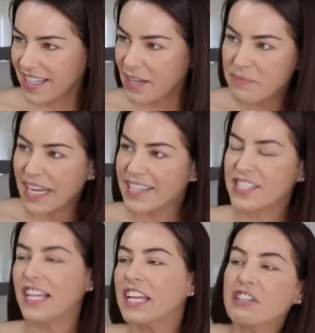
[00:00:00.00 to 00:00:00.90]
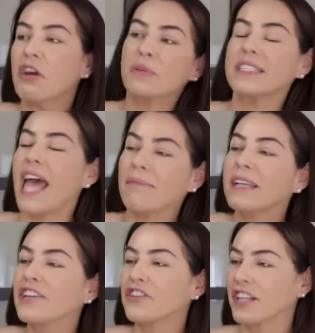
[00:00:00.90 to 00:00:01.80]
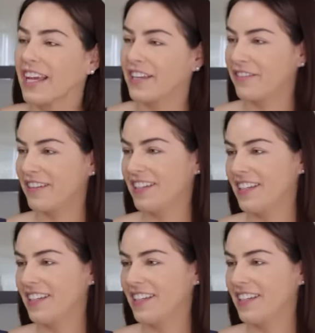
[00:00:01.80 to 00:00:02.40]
it'd be nice to like know what's happening in your life.